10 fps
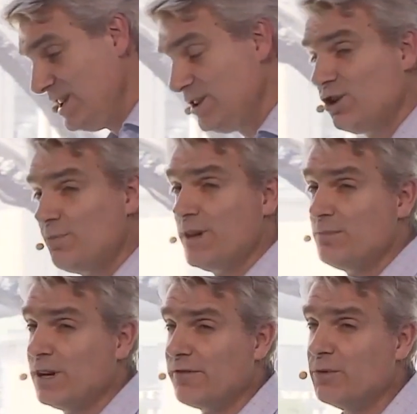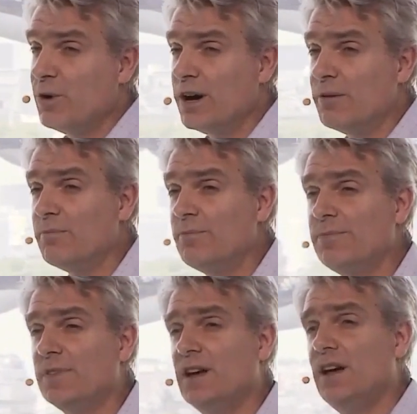need good people everywhere.
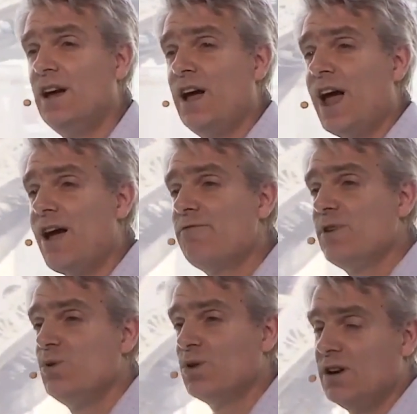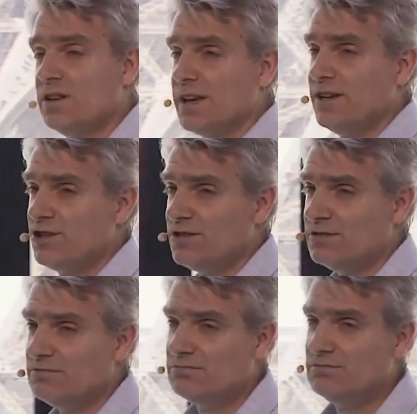Every organization
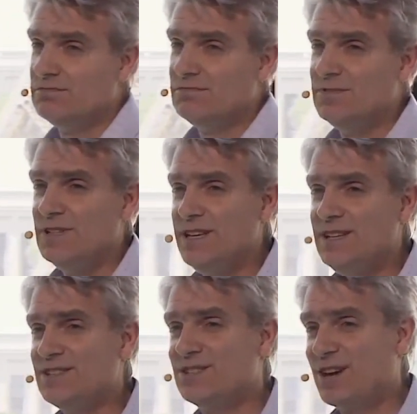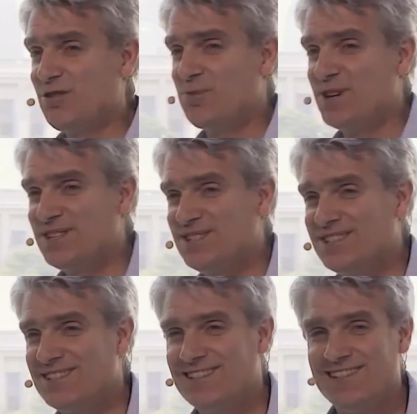needs
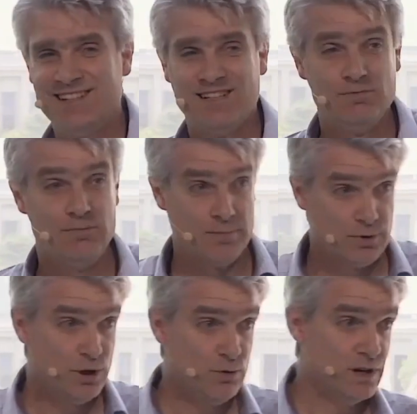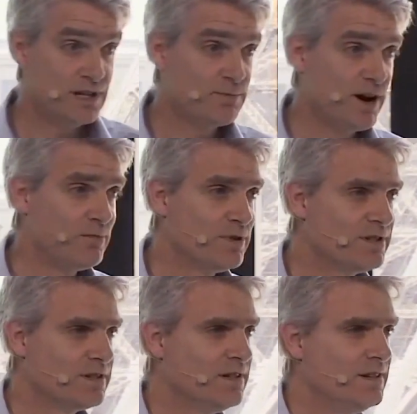therapists, people who will
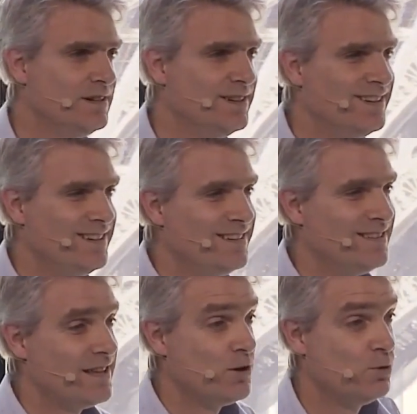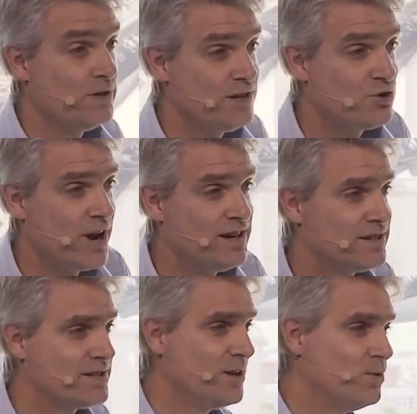experiment. They all need
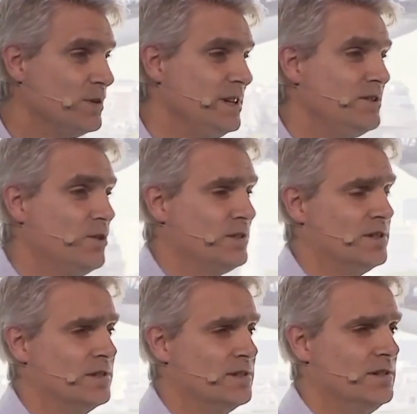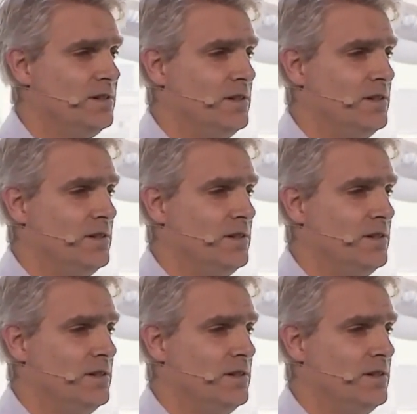trainers, they all need doctors.